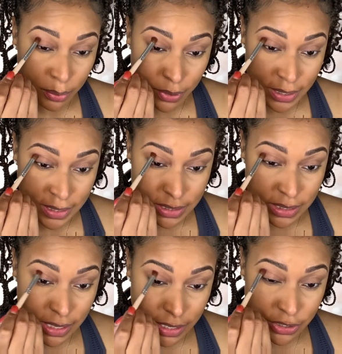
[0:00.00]

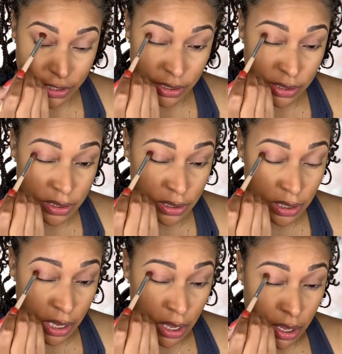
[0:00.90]
pronunciations.
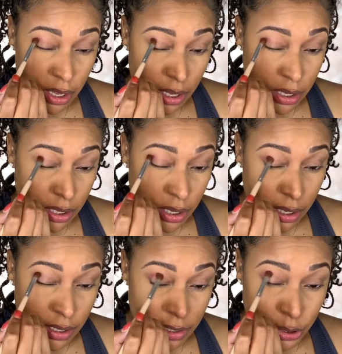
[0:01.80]

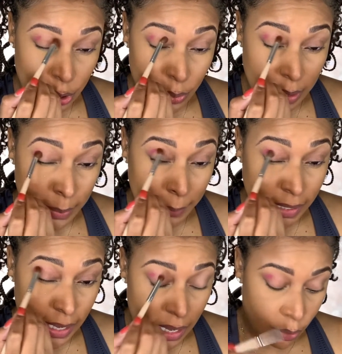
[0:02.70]
So
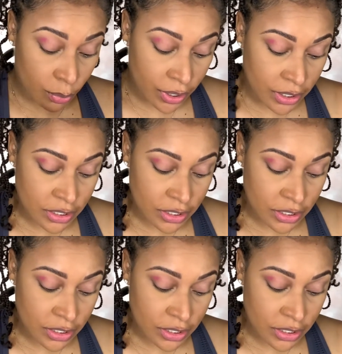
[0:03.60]
yeah, we're